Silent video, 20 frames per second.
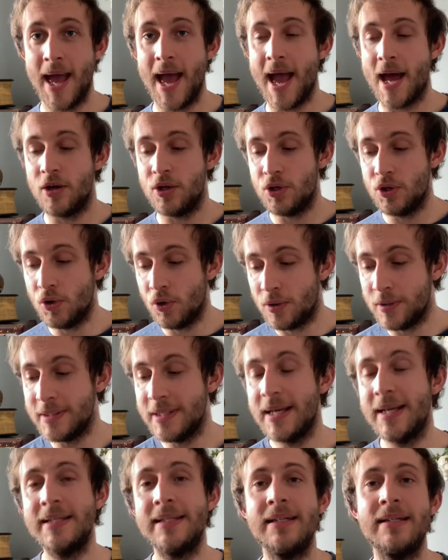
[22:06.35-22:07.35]
and not
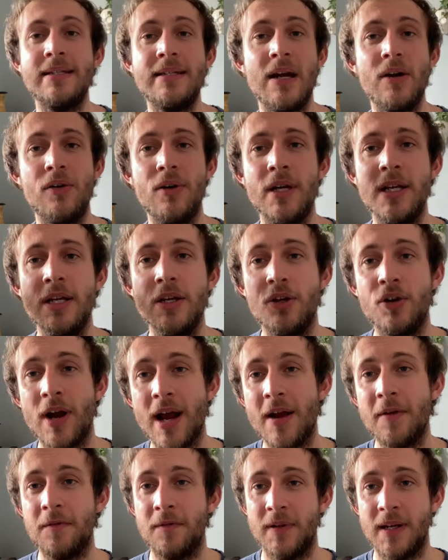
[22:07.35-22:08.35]
necessarily
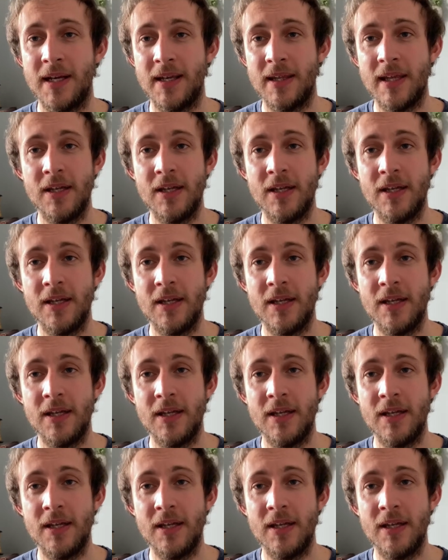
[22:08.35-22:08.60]
crafting